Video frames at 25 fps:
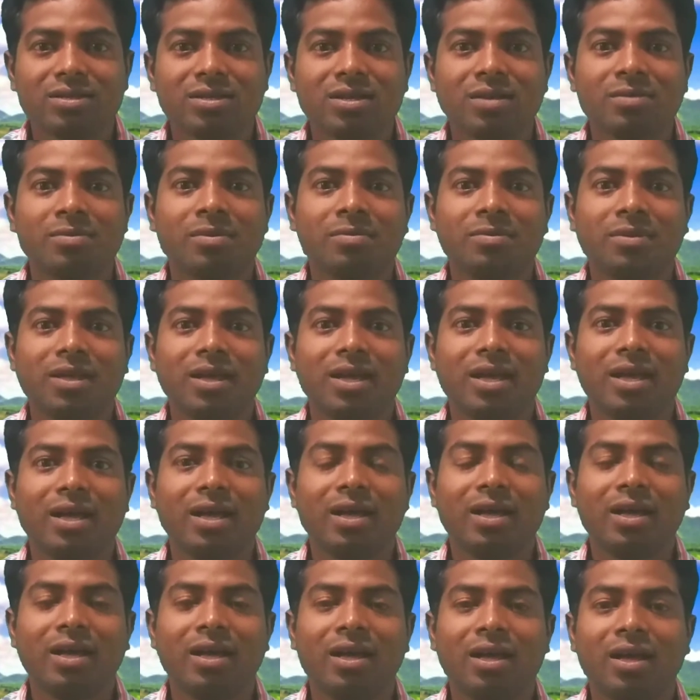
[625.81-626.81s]
Some of
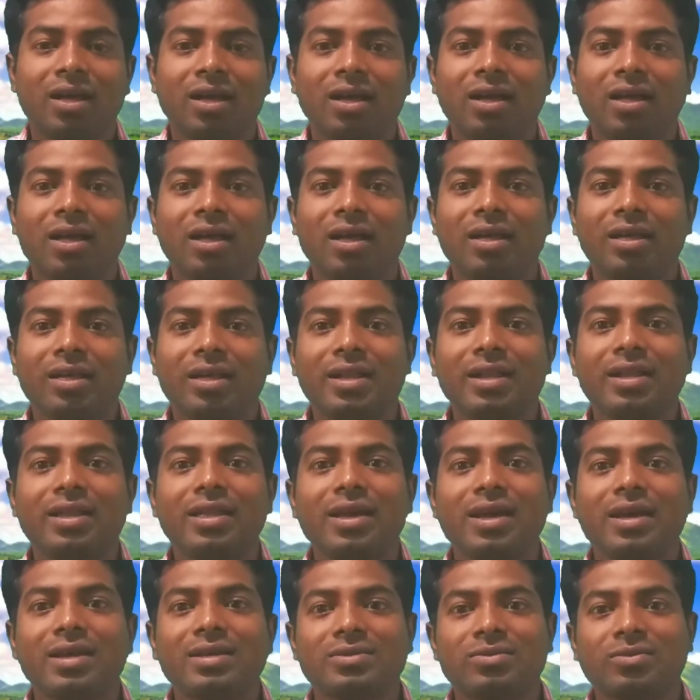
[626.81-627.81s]
the
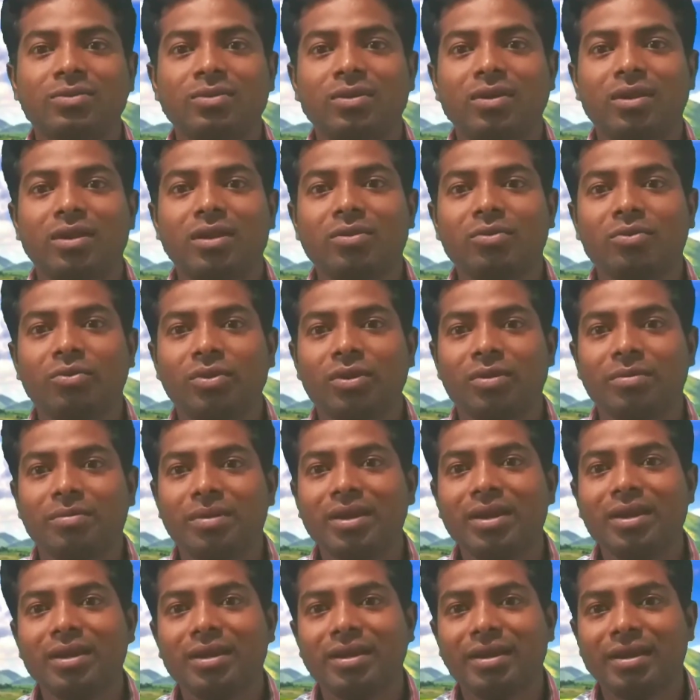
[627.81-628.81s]
areas only
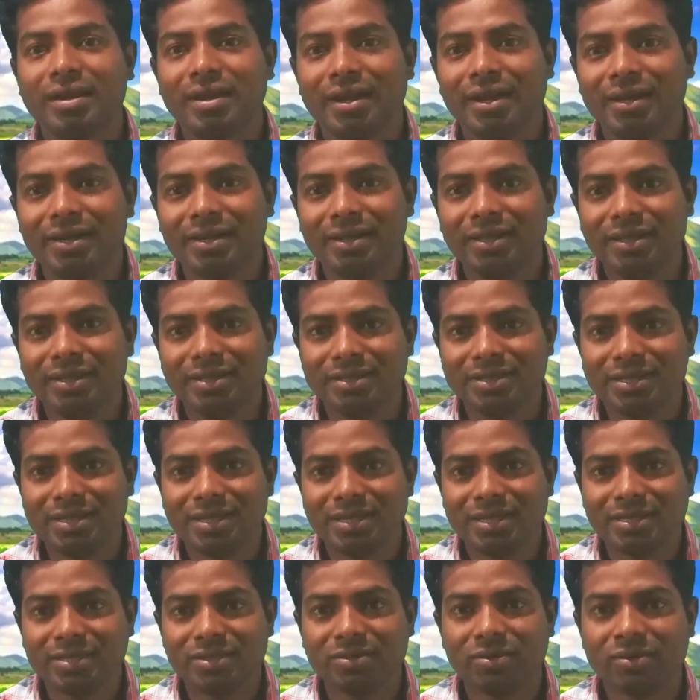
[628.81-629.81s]
we may get
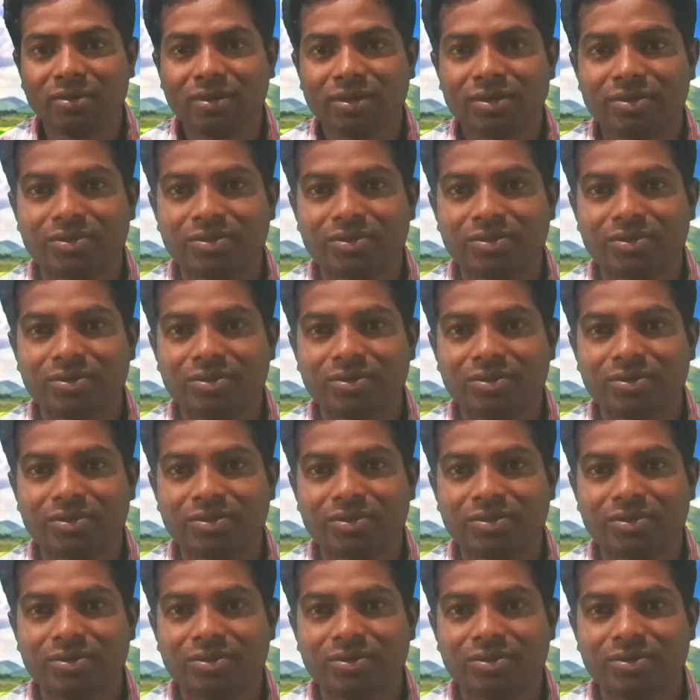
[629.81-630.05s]
these things.